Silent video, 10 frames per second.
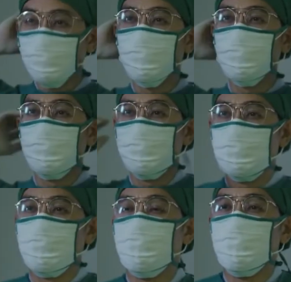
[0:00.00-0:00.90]
while
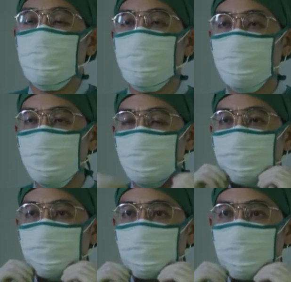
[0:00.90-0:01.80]
operating, also
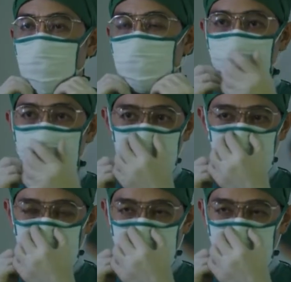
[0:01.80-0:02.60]
have been